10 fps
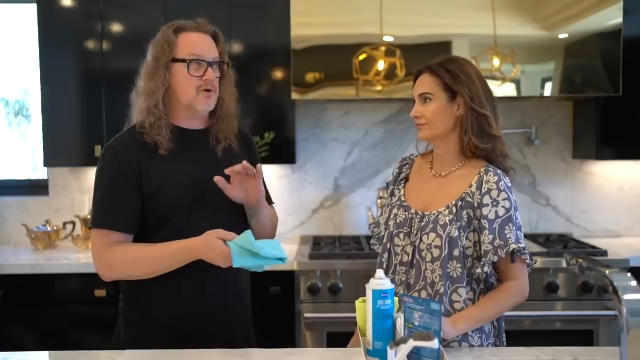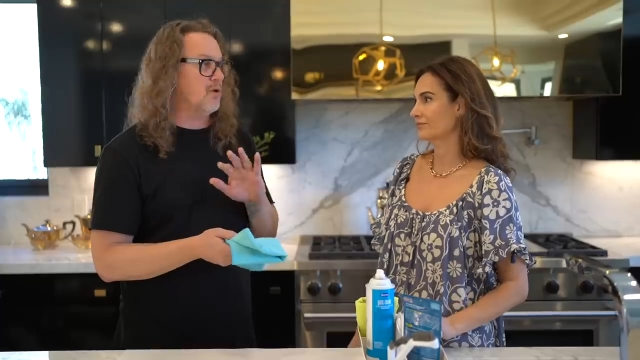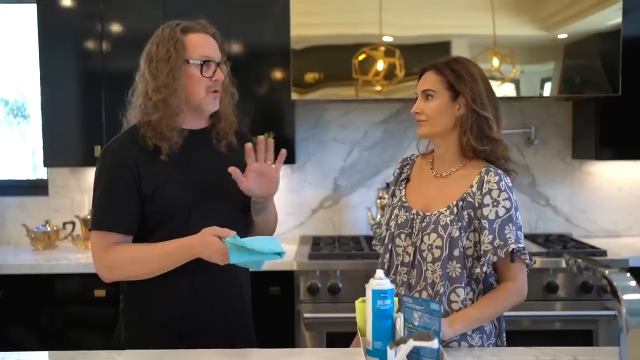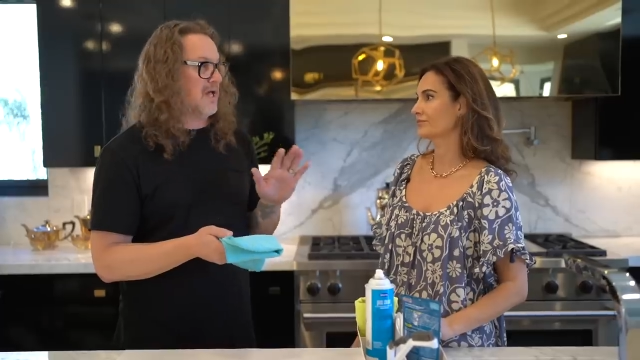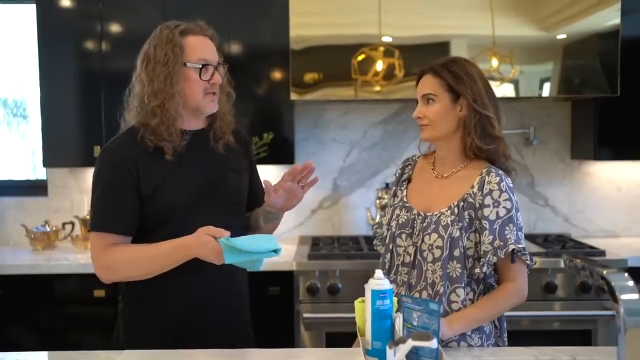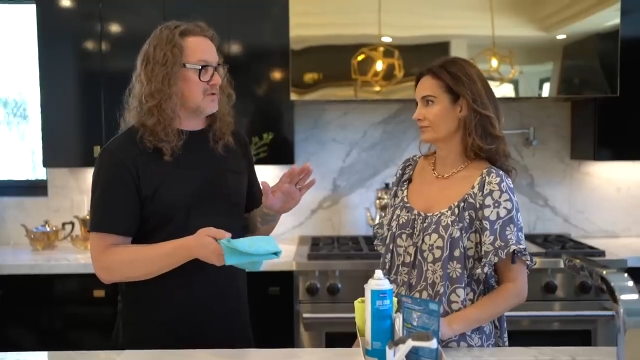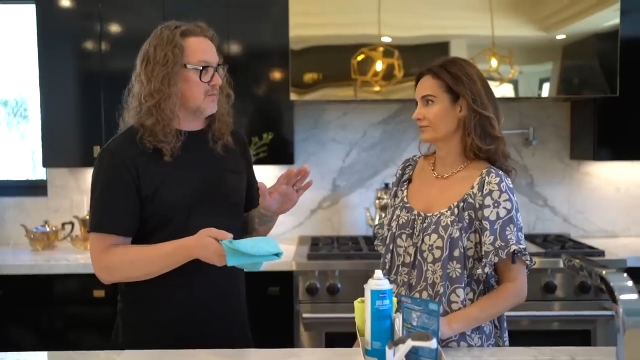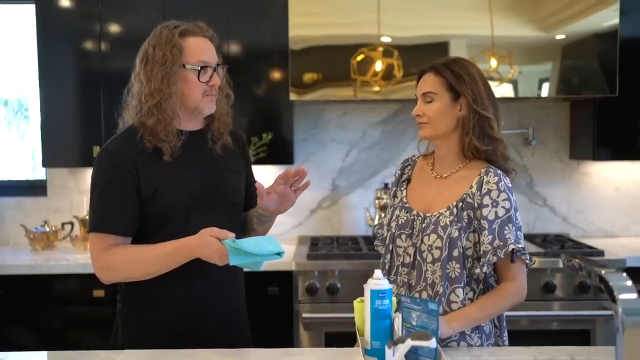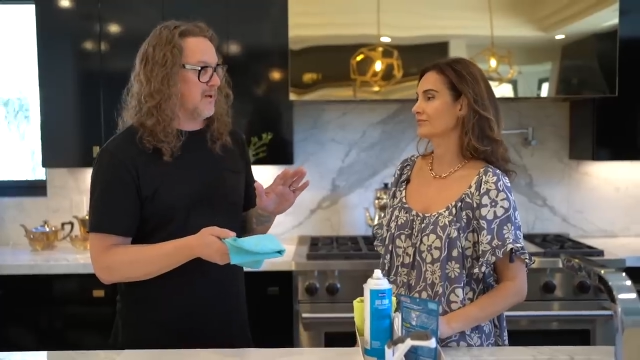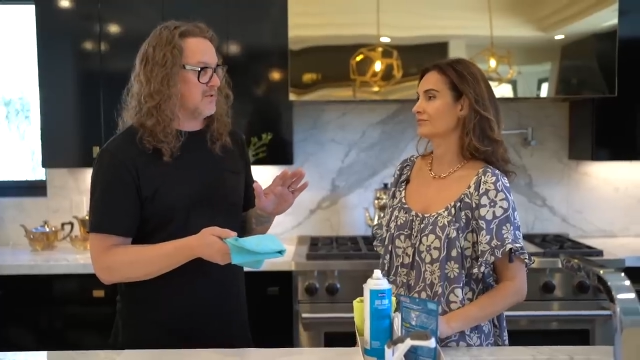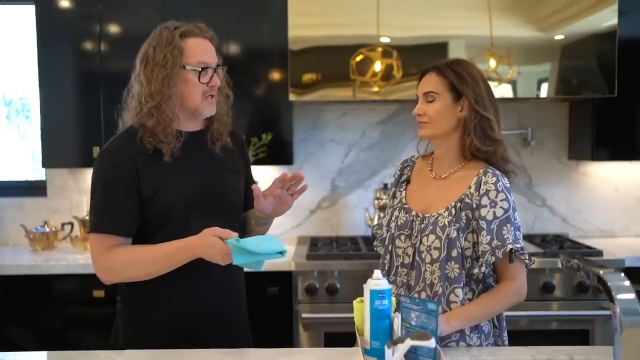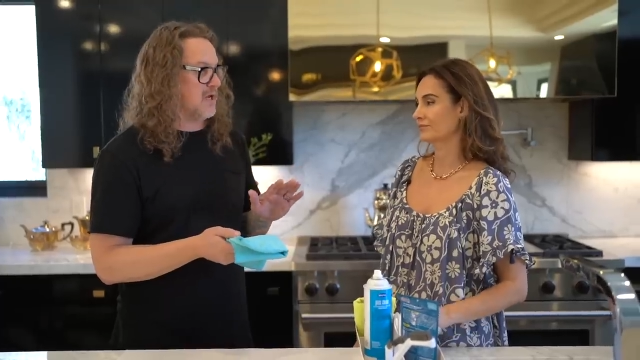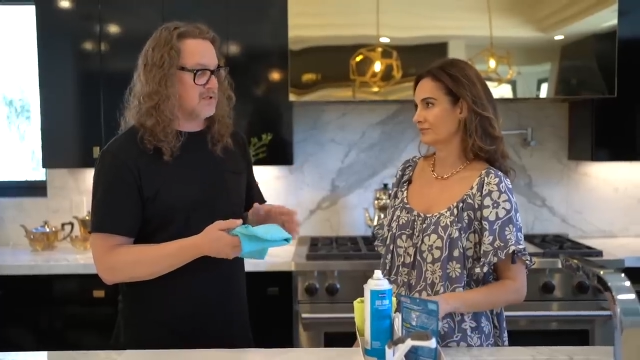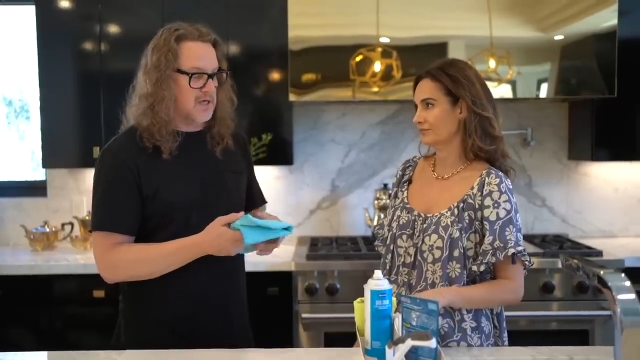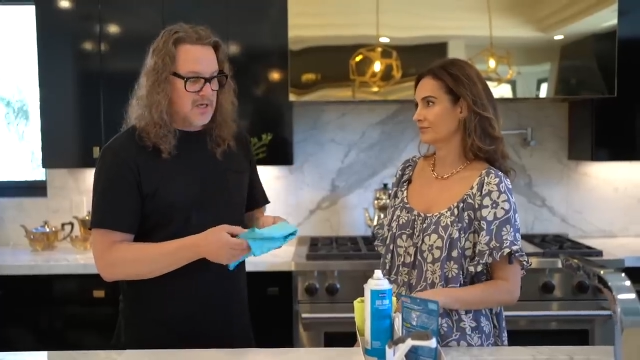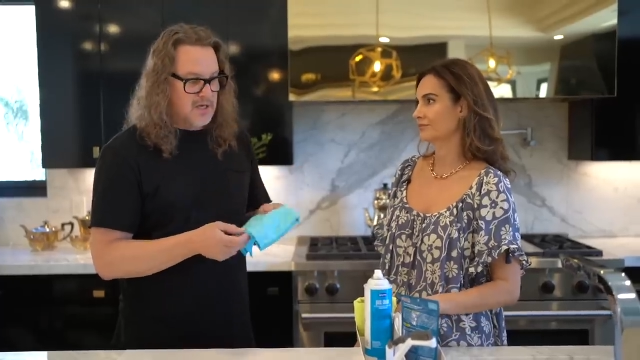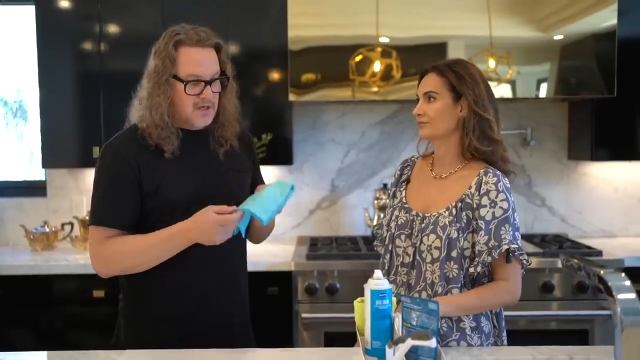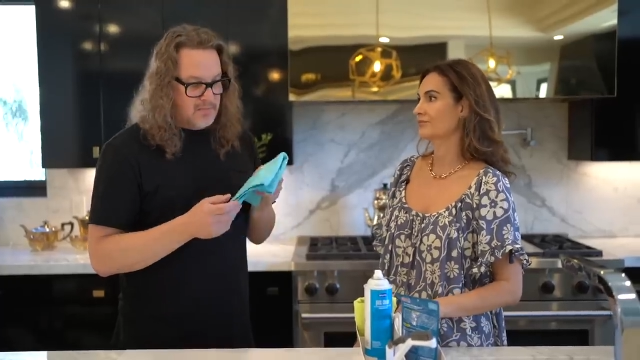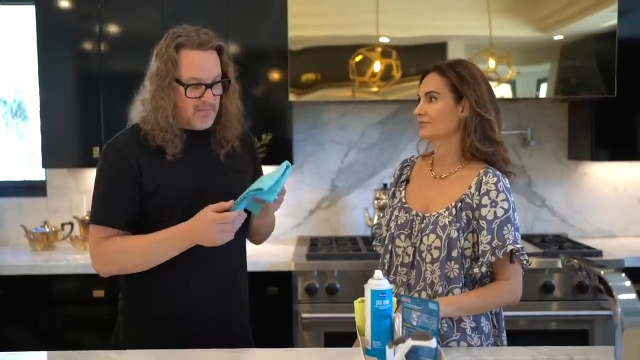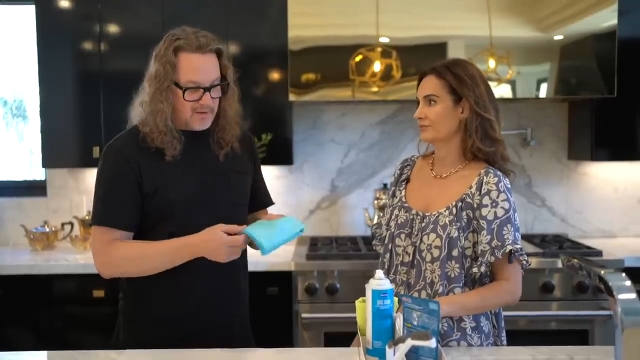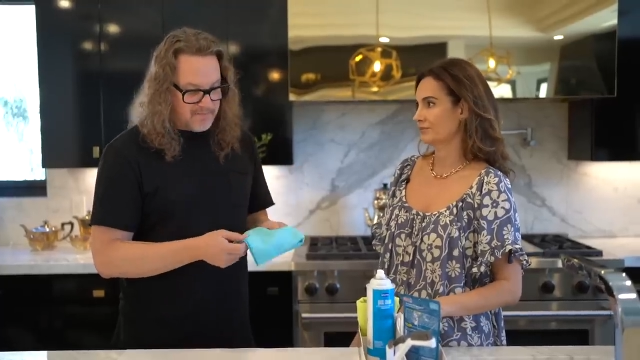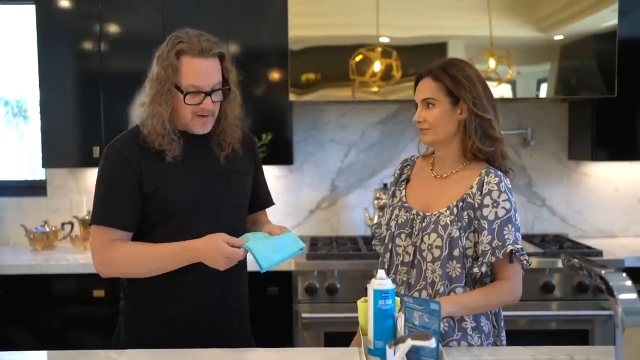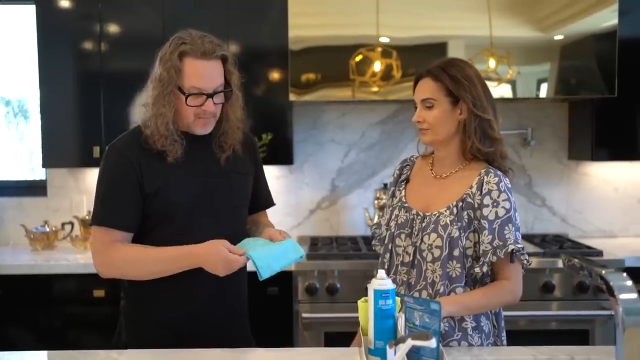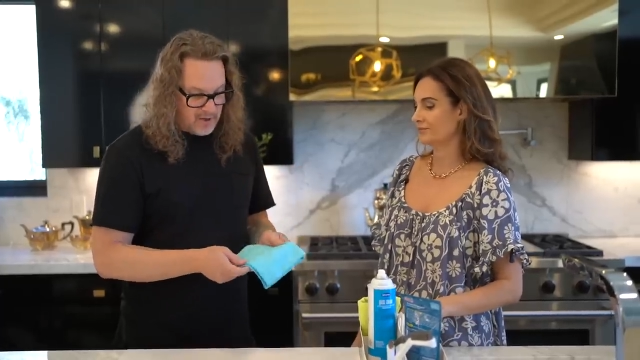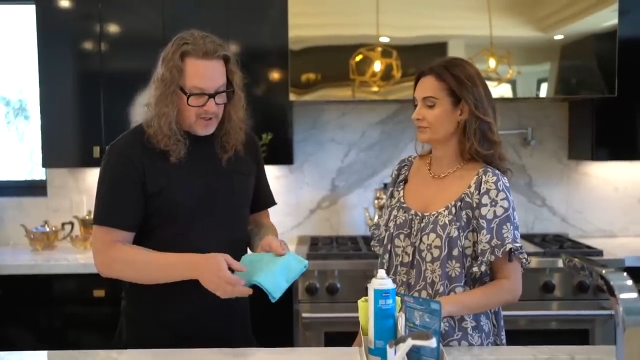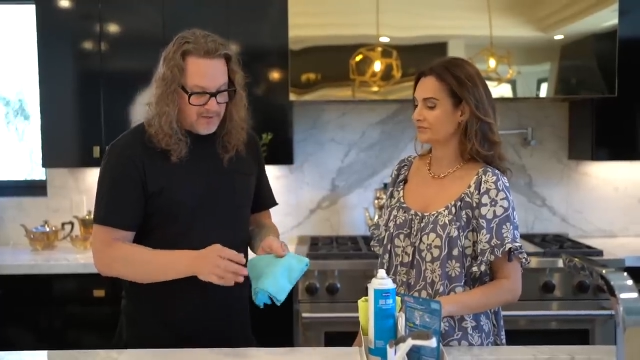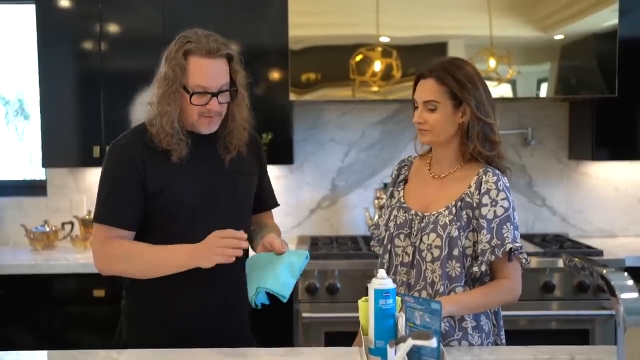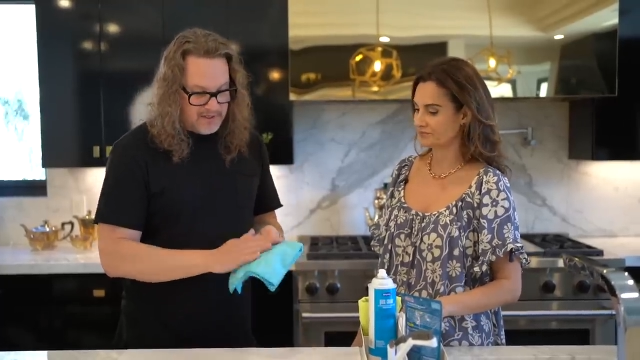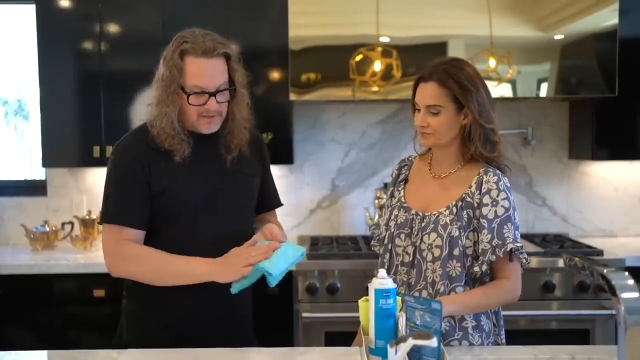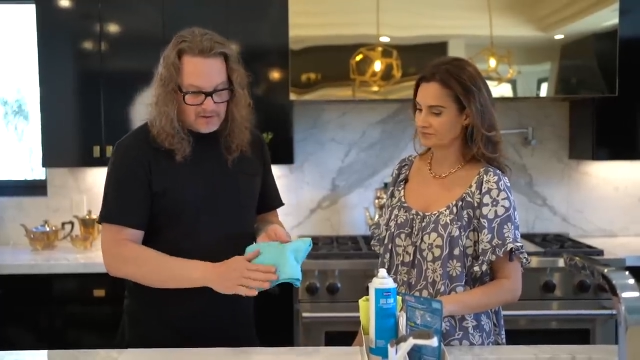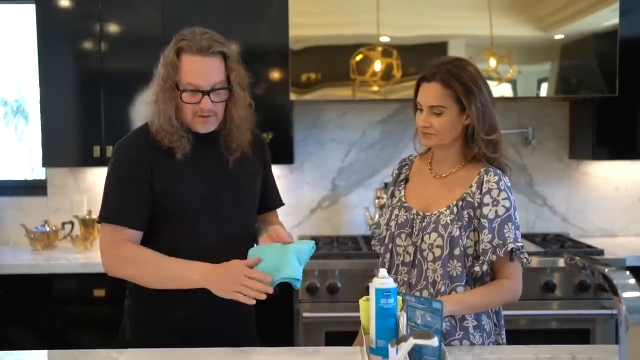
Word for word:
Speaker 1: no glass with paper towels. Microfiber, these